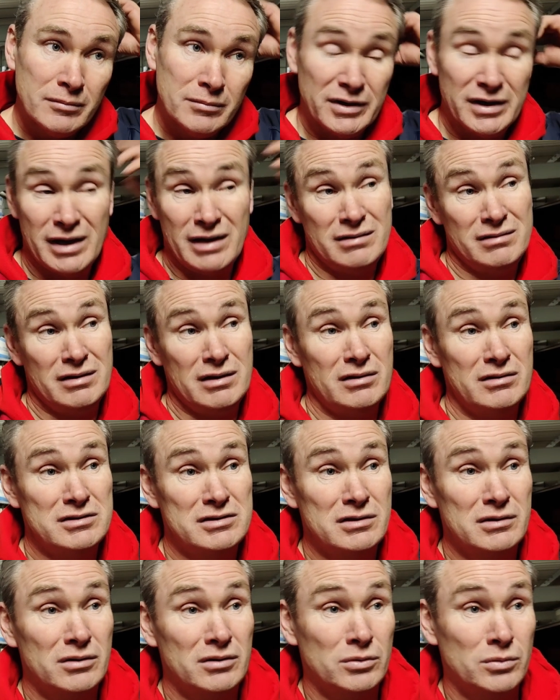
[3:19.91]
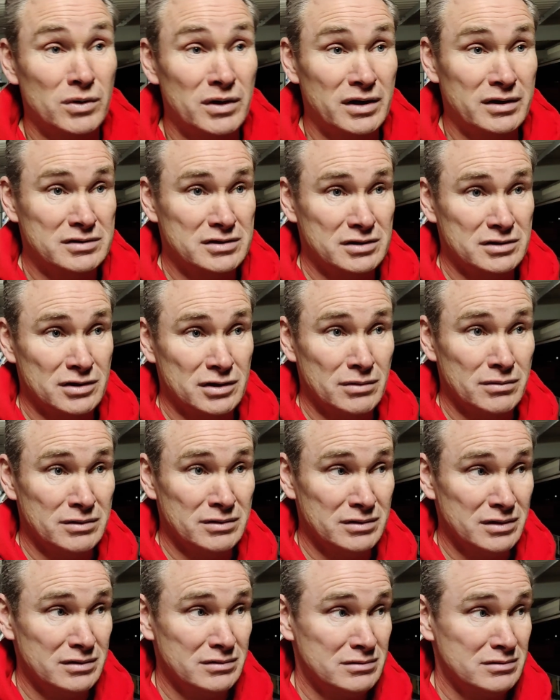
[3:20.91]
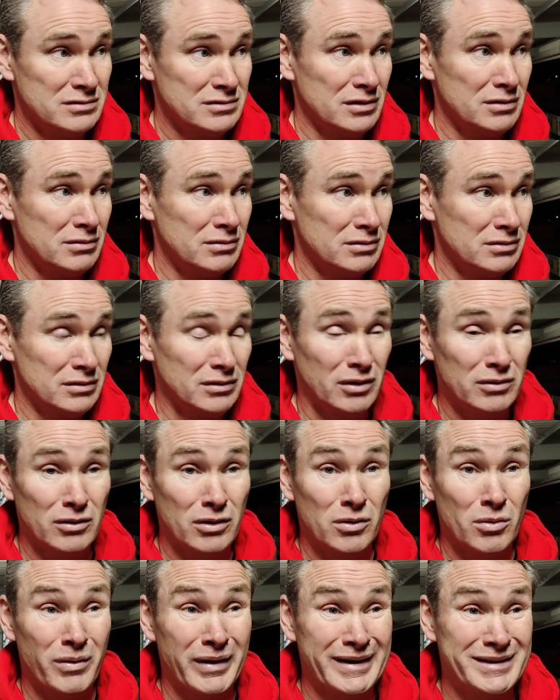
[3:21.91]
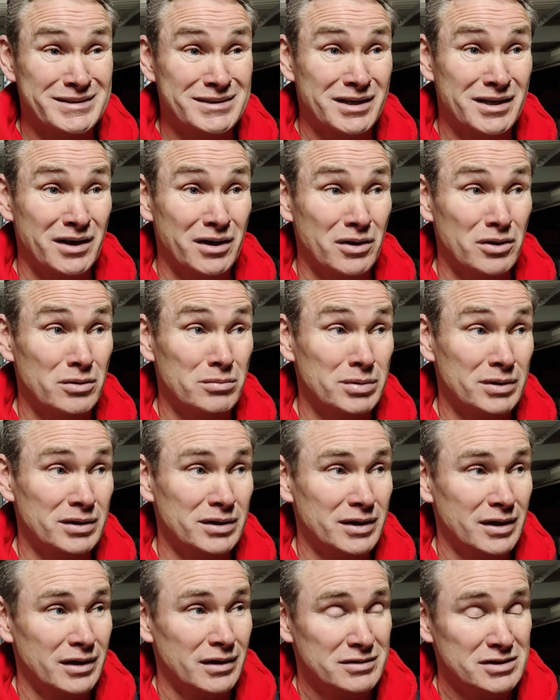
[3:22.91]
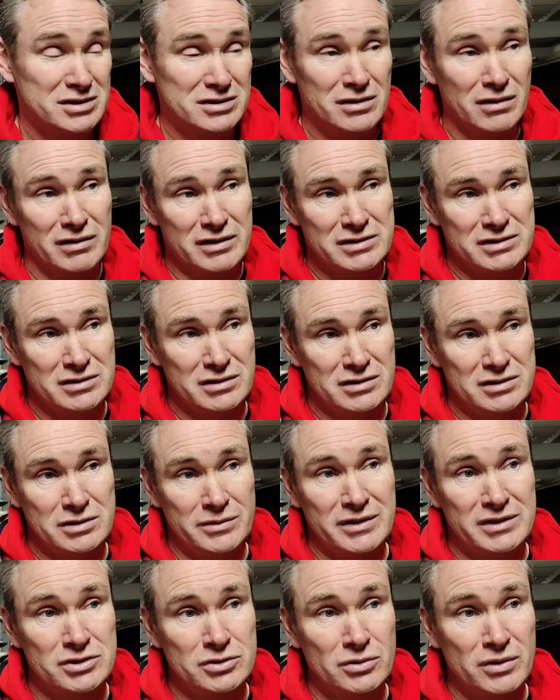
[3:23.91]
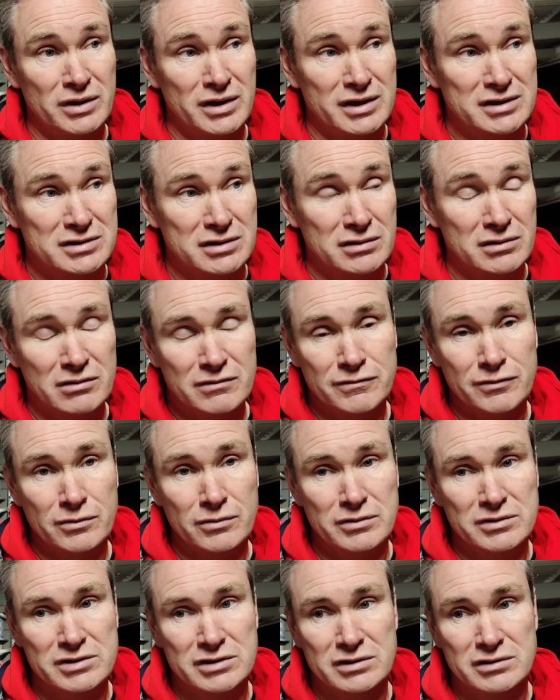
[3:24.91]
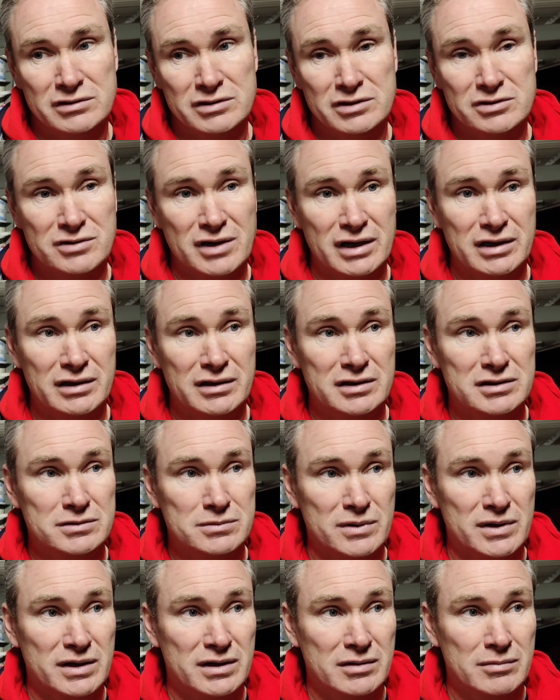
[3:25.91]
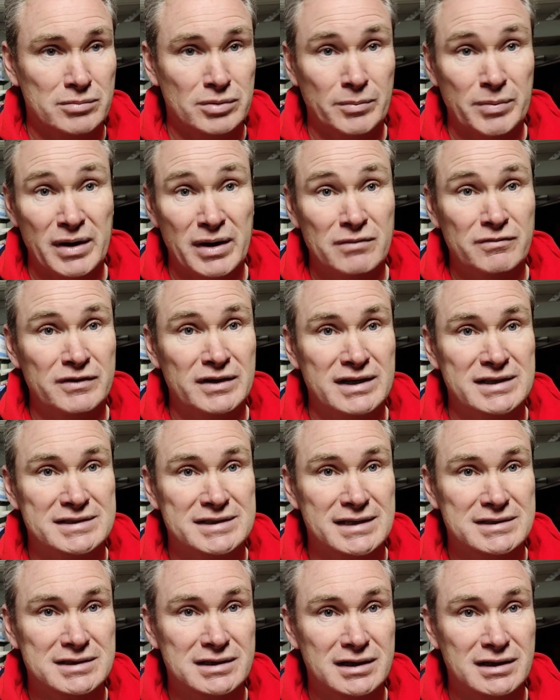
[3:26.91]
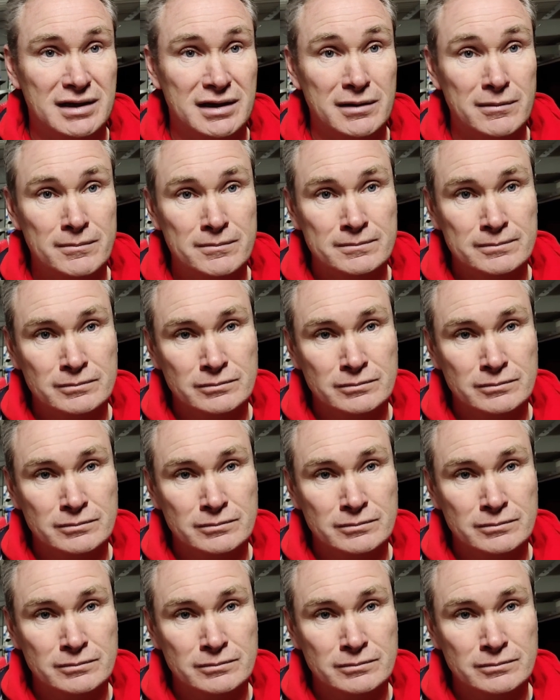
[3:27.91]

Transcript: There's a lot of work to do and still a long way to go, but just nice to enjoy this and look forward to training this week and preparing for next Saturday now.